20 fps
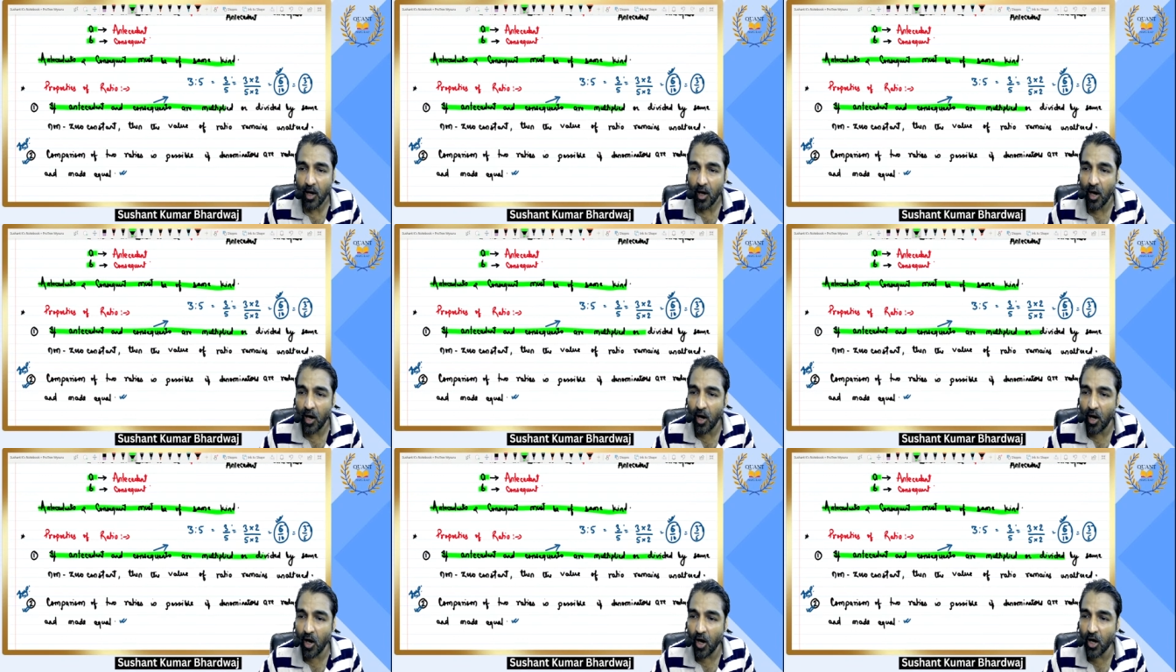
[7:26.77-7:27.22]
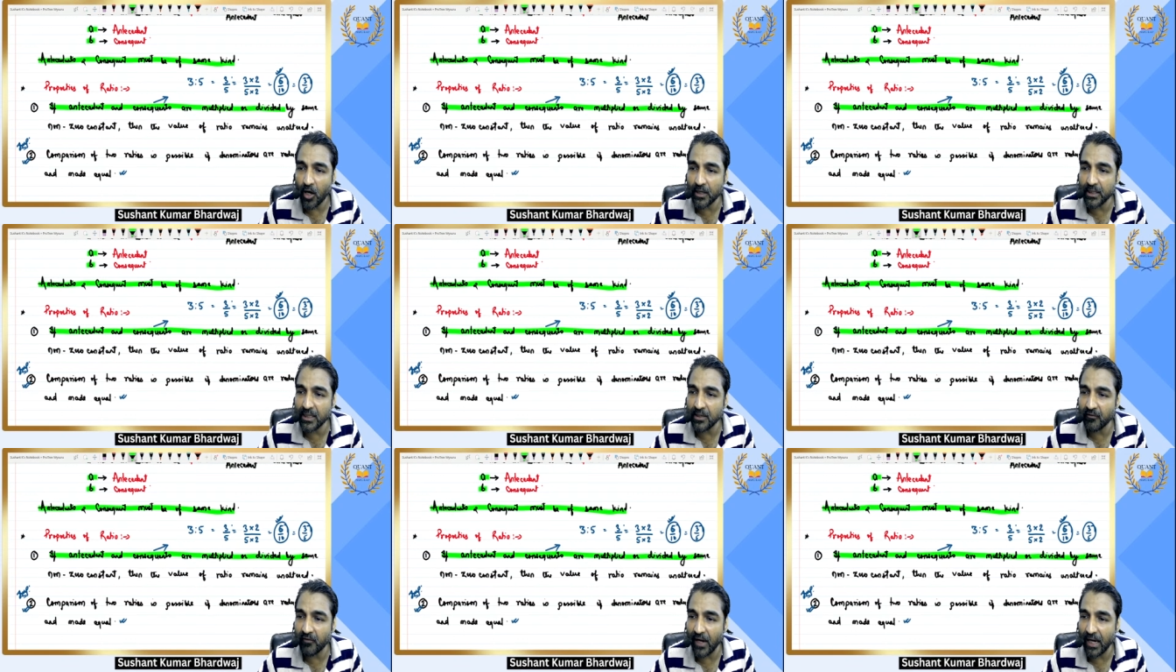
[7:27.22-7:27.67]
or
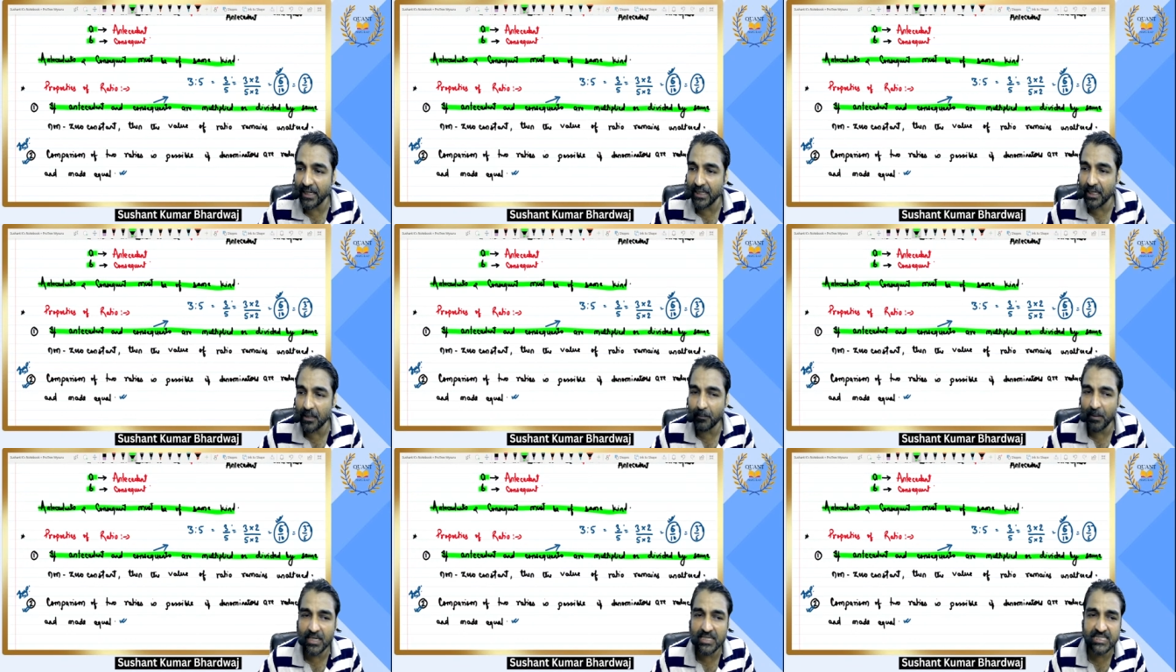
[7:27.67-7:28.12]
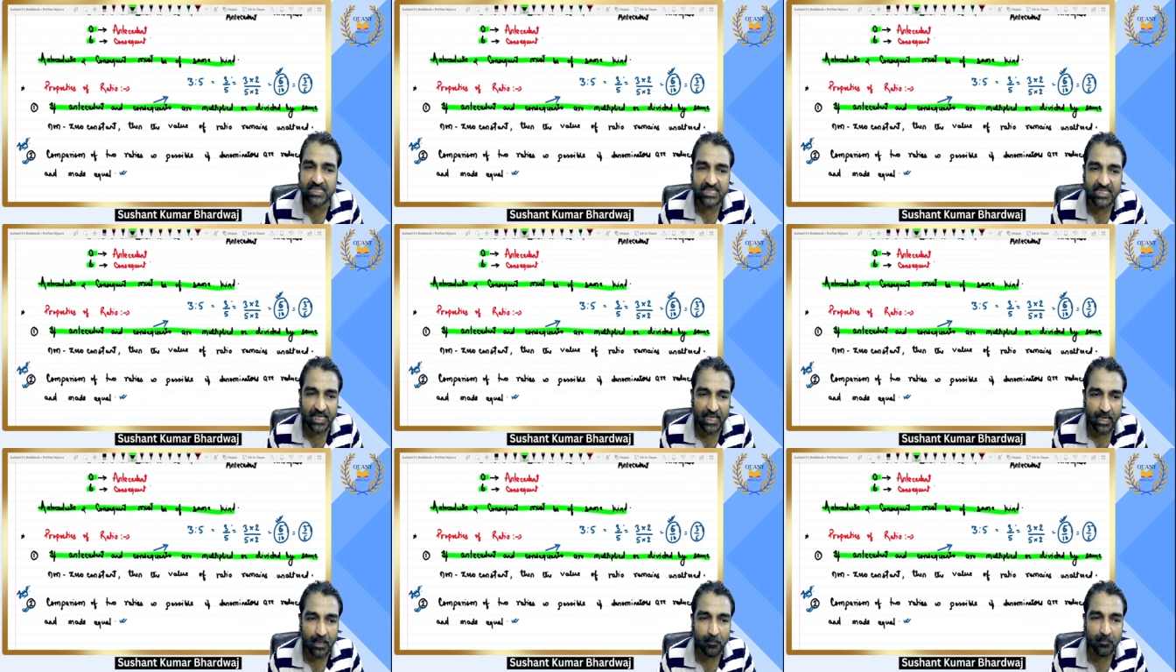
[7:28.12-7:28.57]
divided by
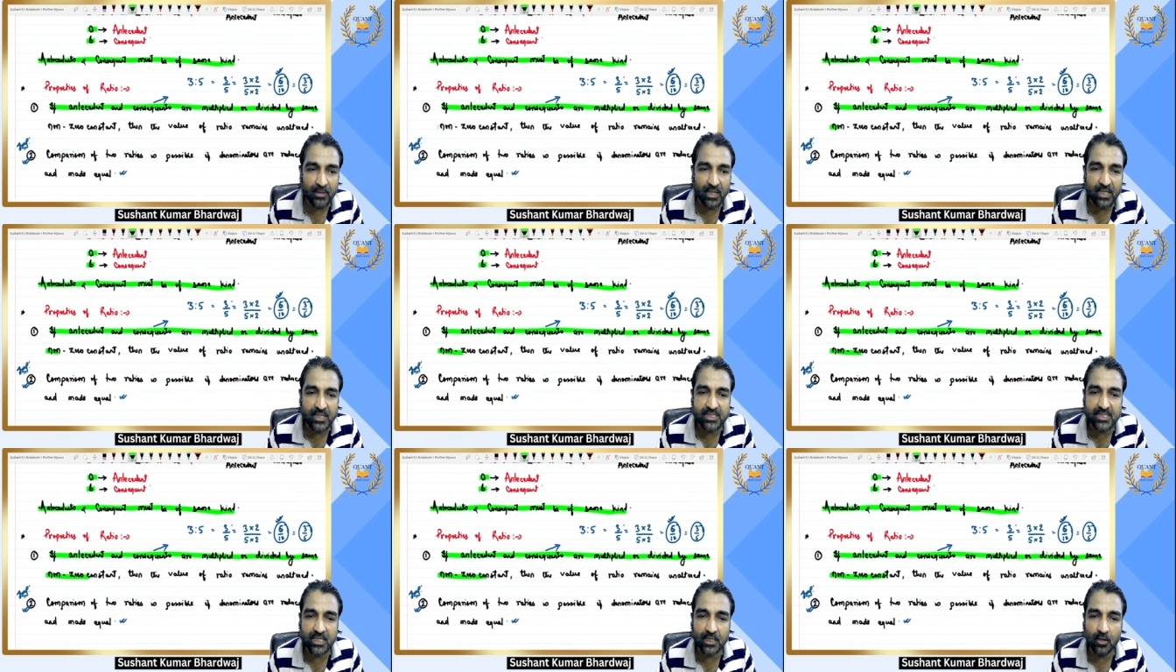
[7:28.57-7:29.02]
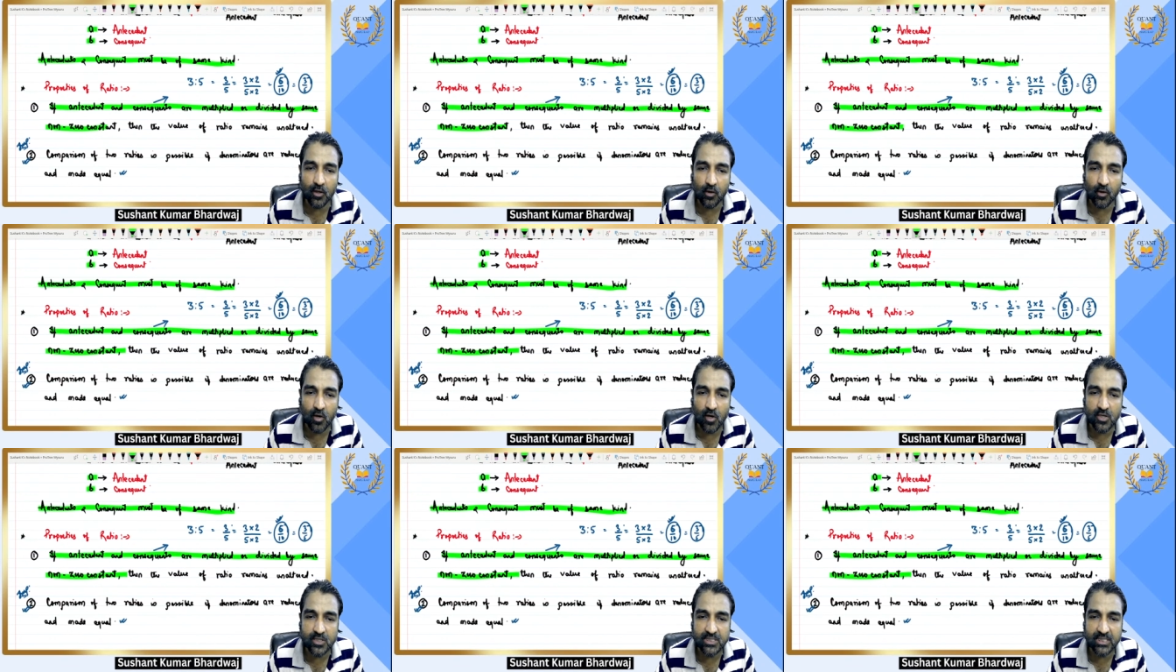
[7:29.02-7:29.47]
same non-zero
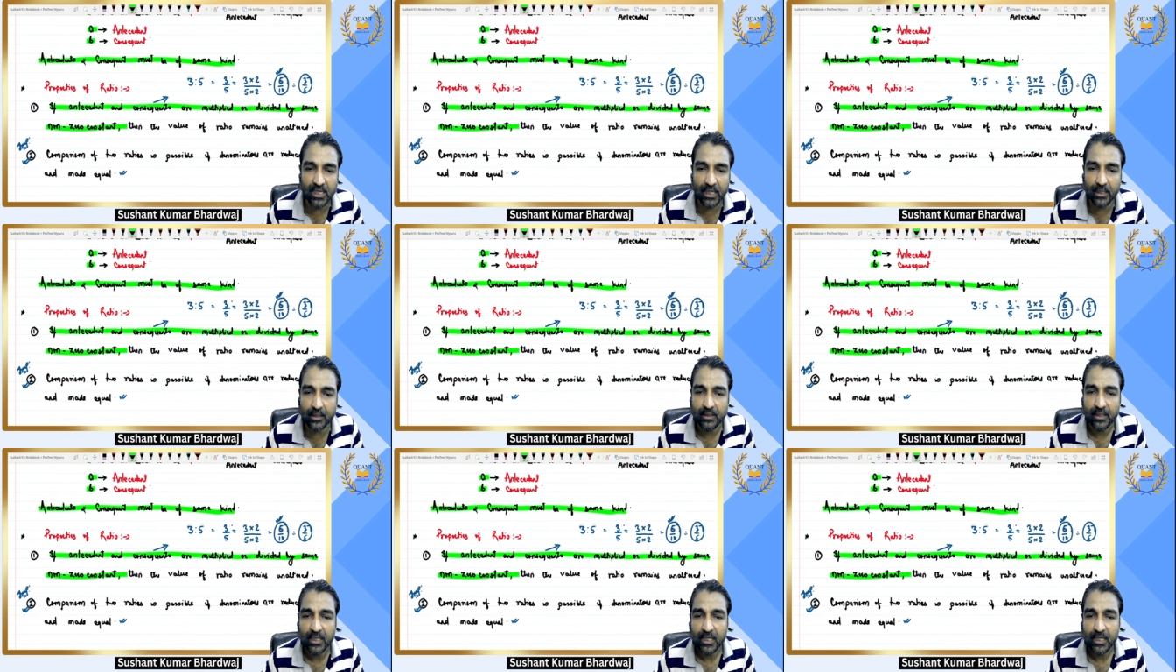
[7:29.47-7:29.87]
constant,